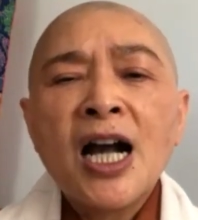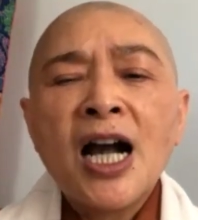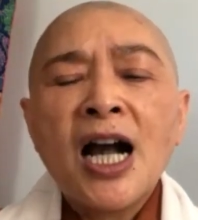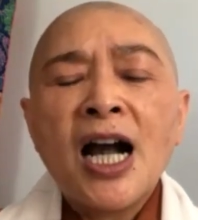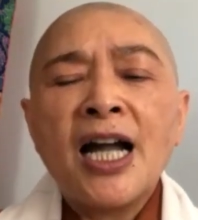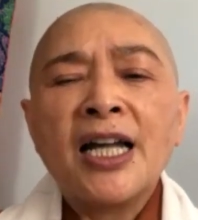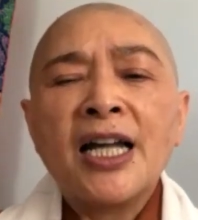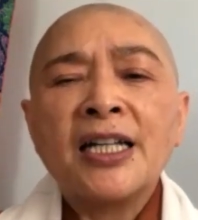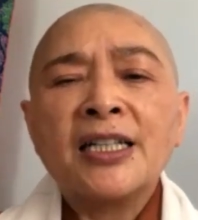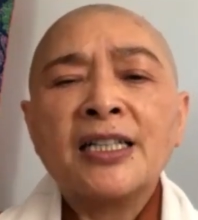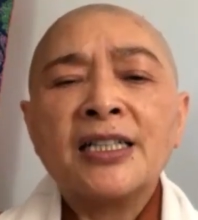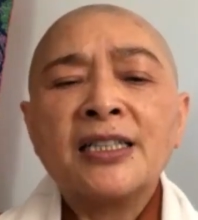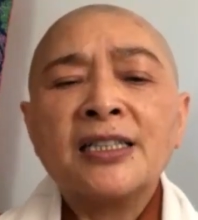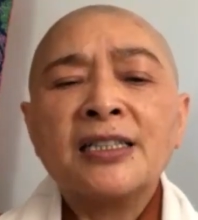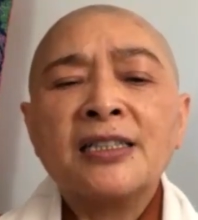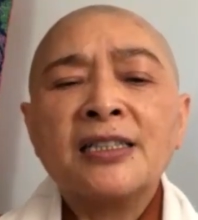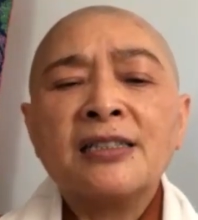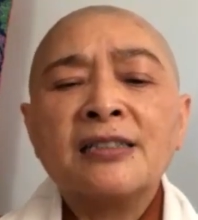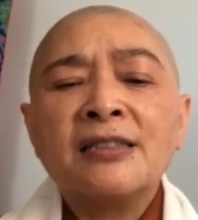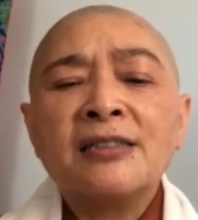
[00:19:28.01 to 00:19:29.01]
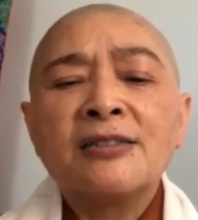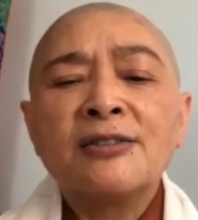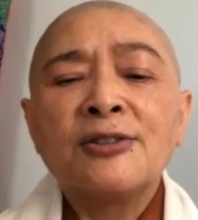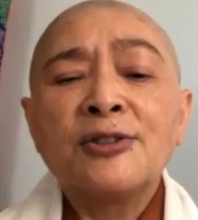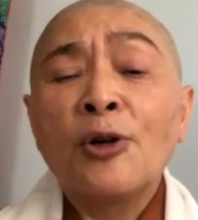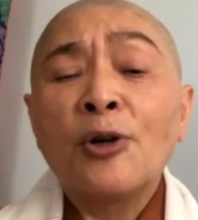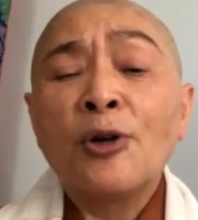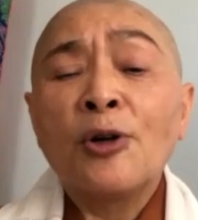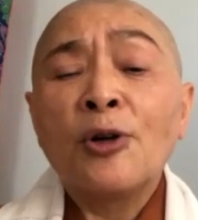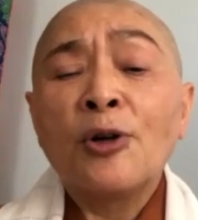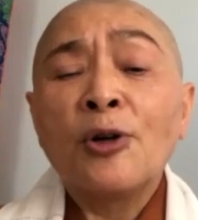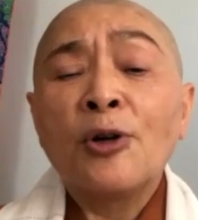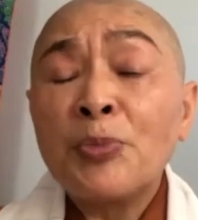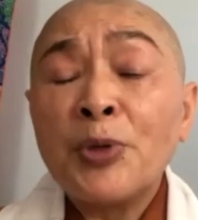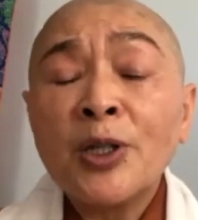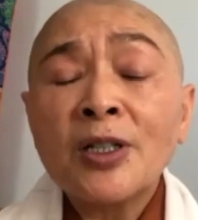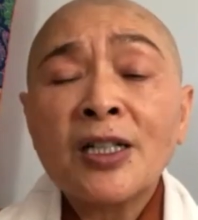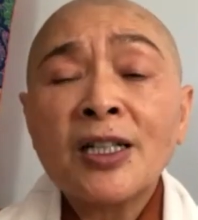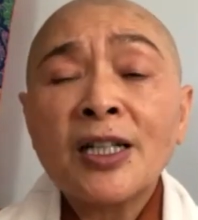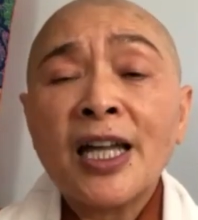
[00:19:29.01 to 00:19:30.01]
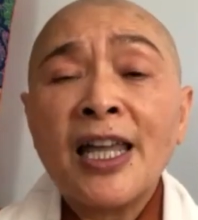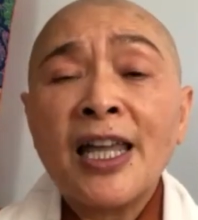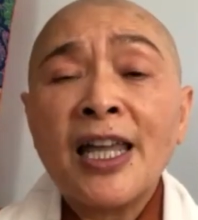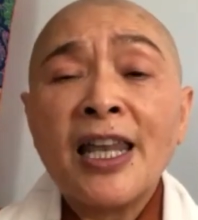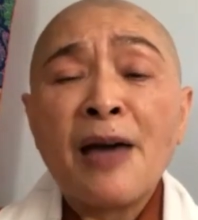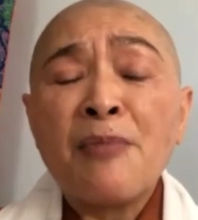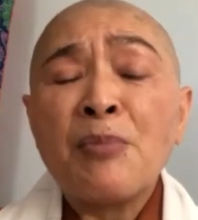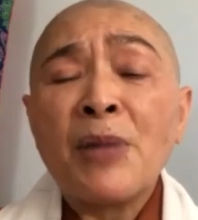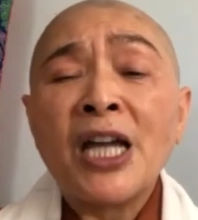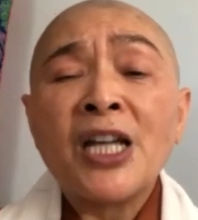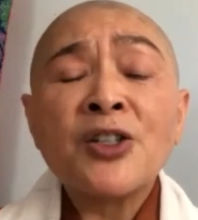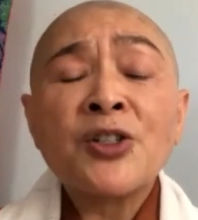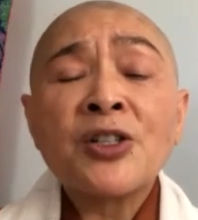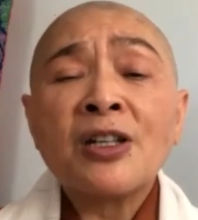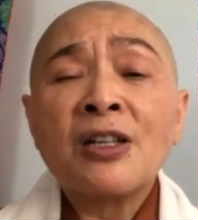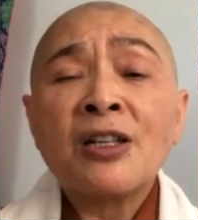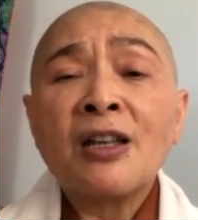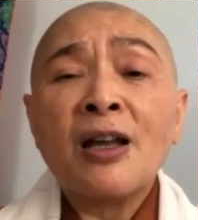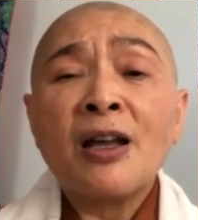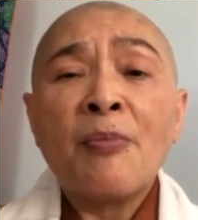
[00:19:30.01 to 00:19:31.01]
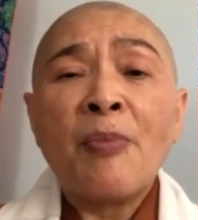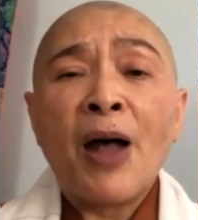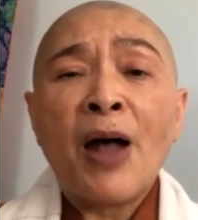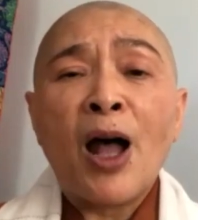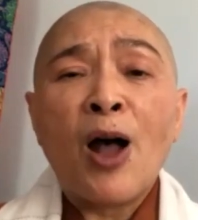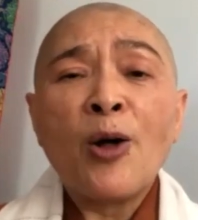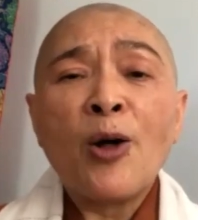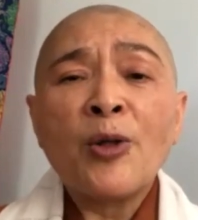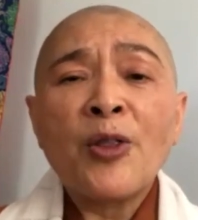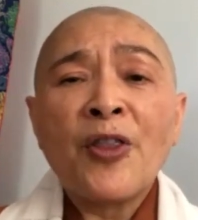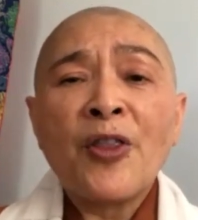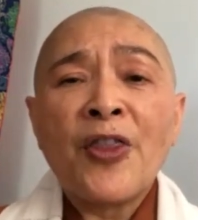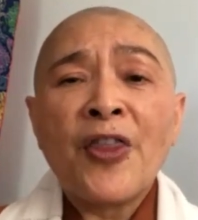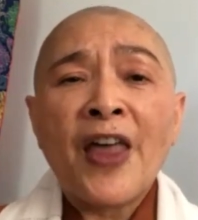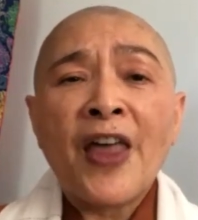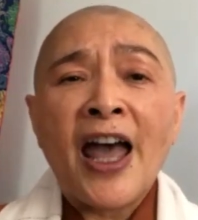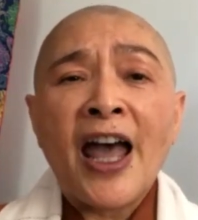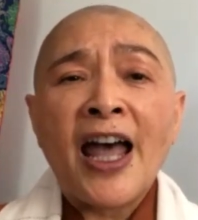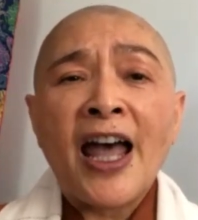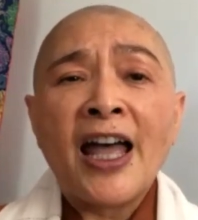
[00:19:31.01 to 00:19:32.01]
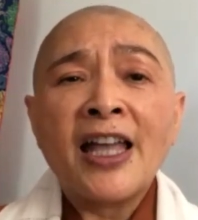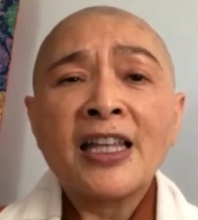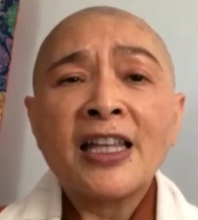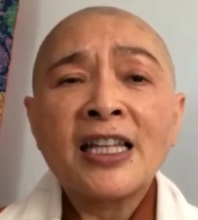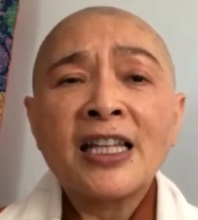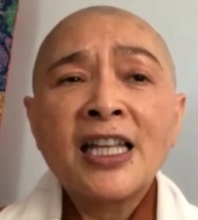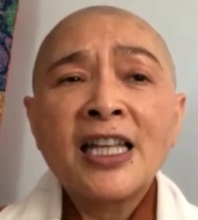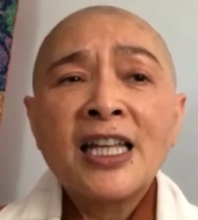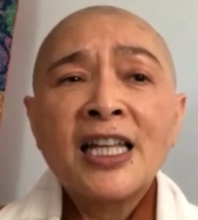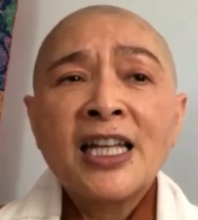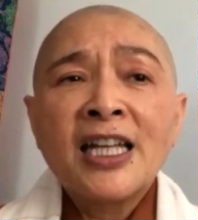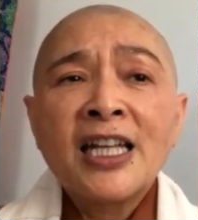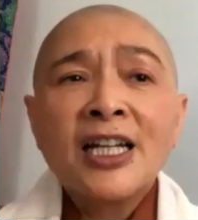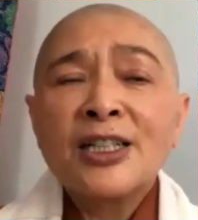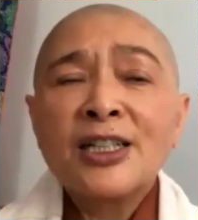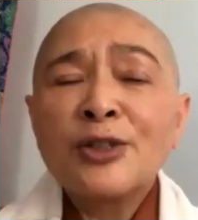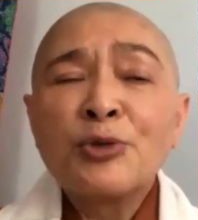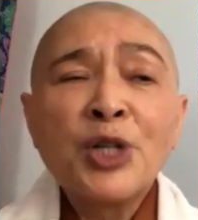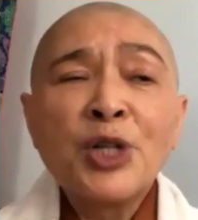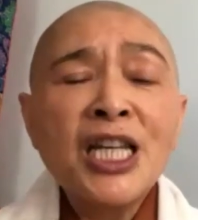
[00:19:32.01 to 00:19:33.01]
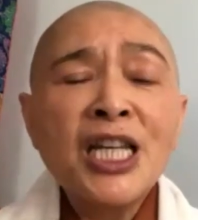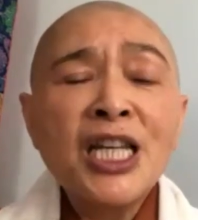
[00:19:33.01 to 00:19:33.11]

I wrote a book and I mentioned about that we